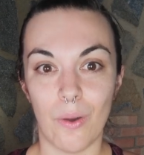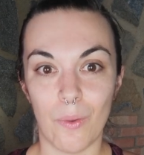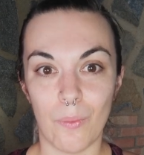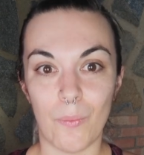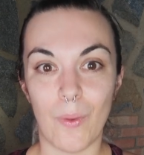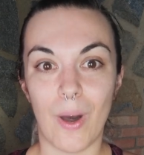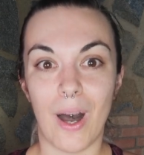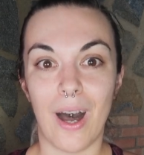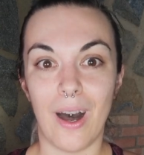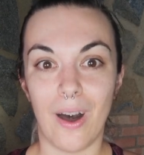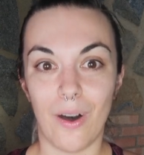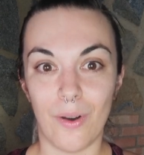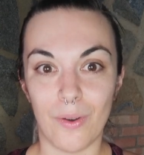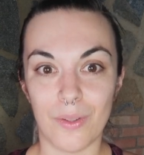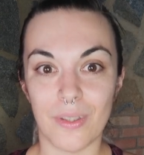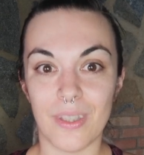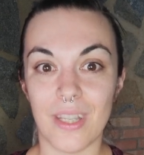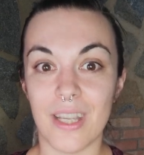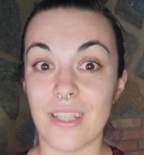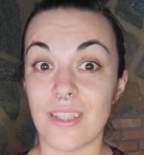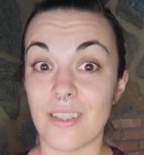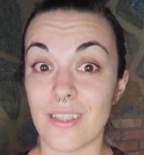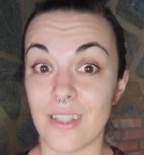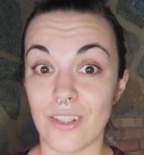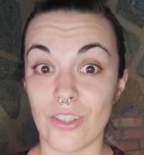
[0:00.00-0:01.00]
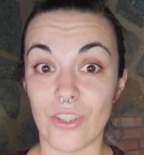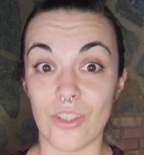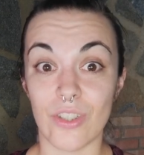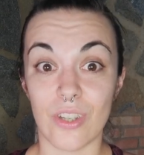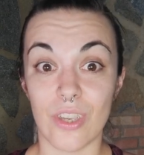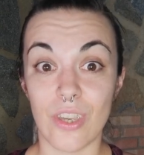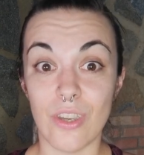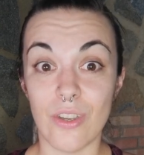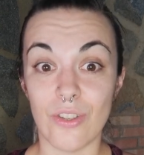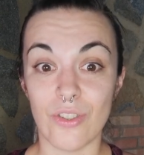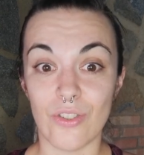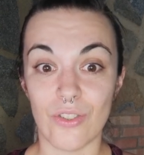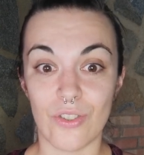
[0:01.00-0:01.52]
wow, there's such a
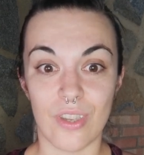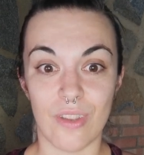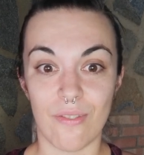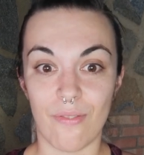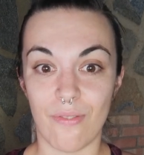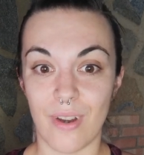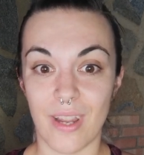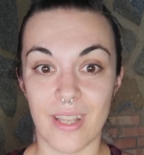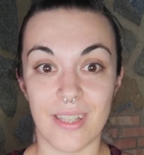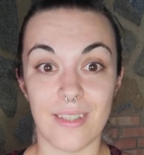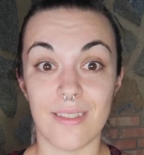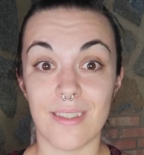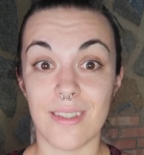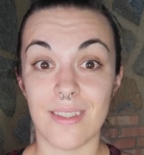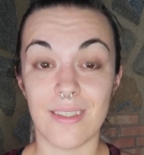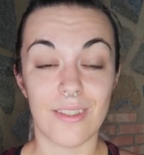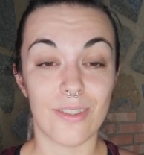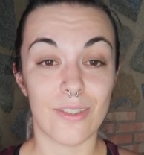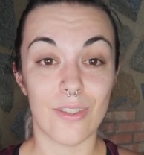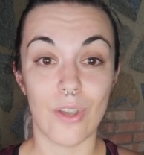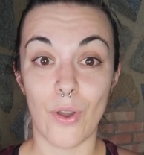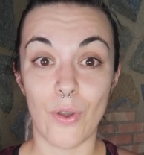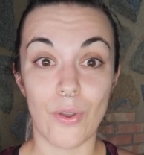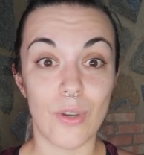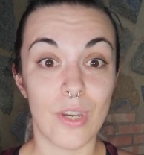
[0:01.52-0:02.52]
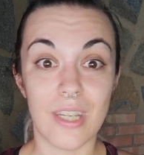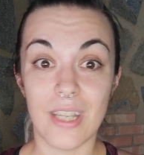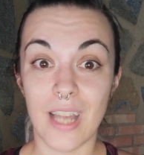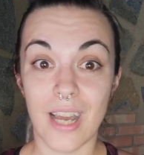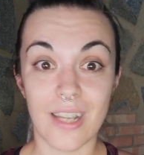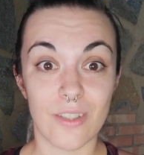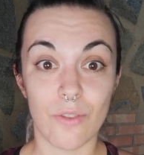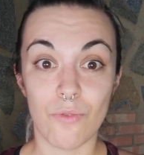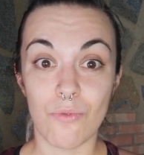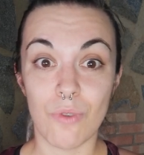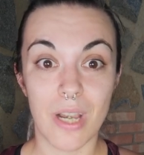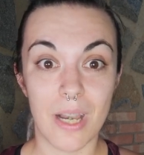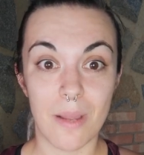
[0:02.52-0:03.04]
huge difference. So it
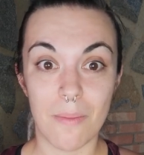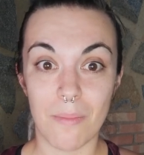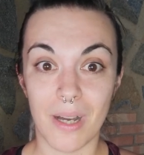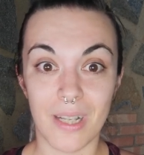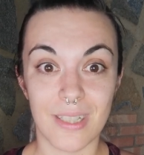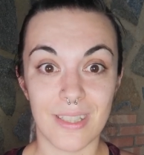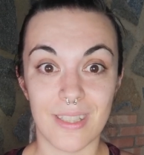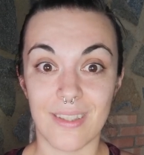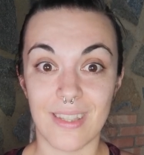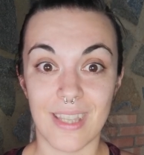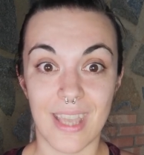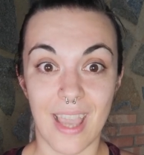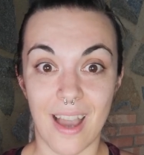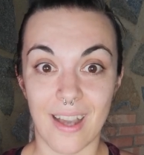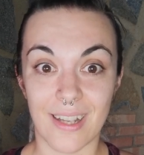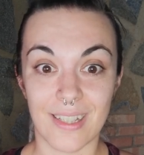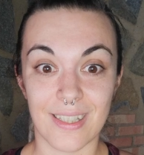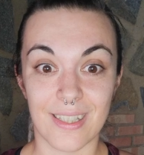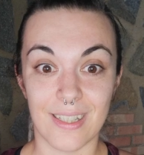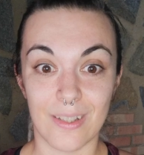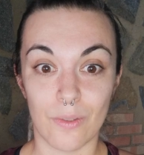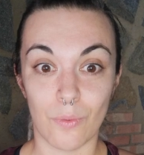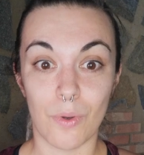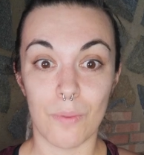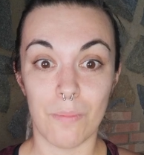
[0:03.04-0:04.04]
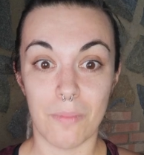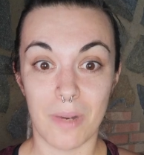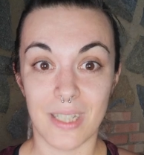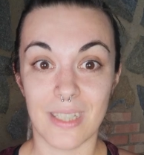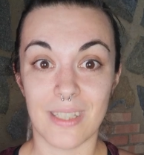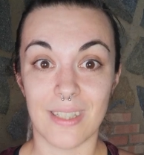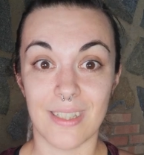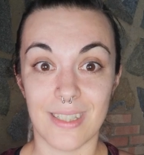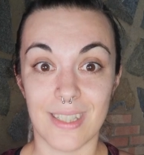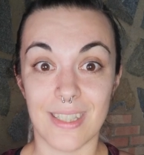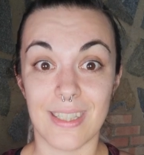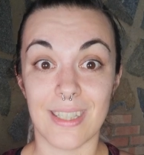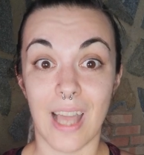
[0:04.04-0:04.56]
doesn't really matter the accent. What
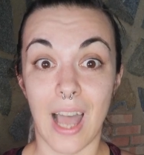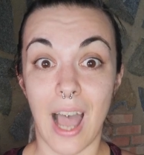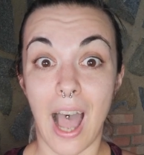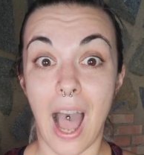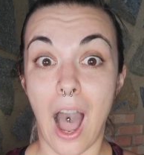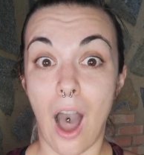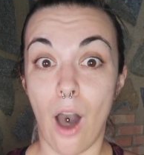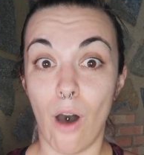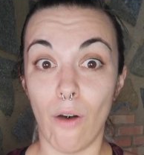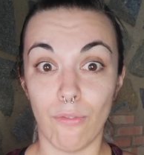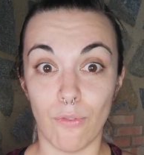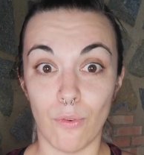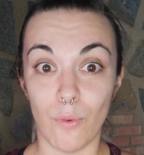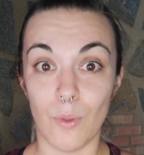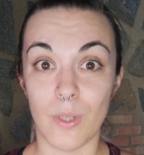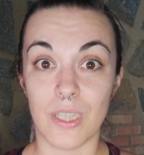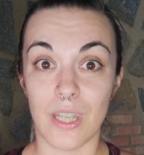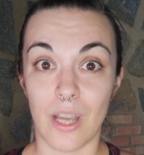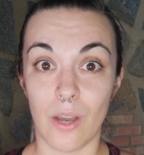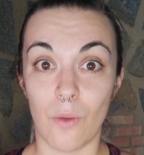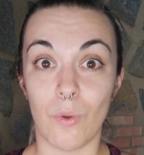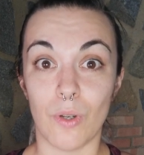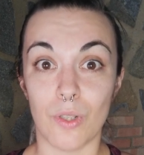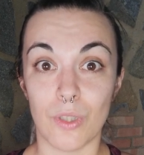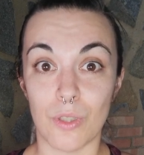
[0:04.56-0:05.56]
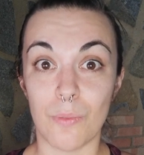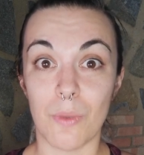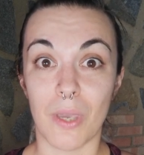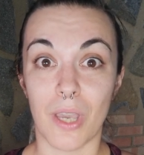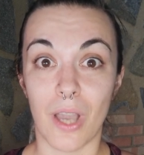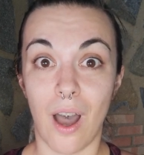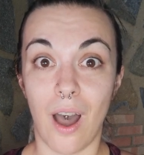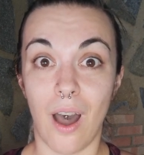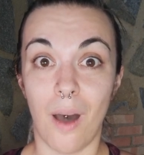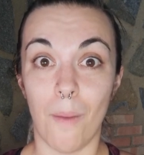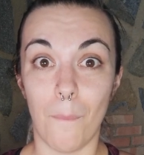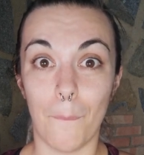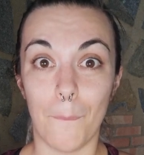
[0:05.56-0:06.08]
matters is how fluent I want to
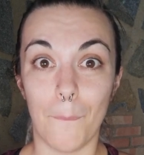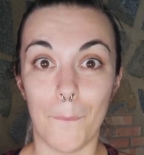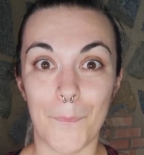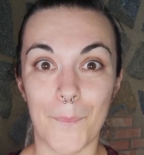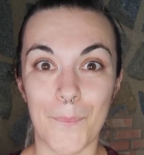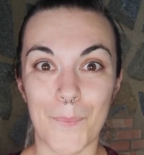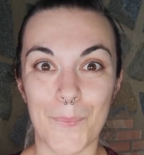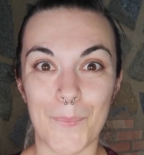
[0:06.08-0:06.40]
become.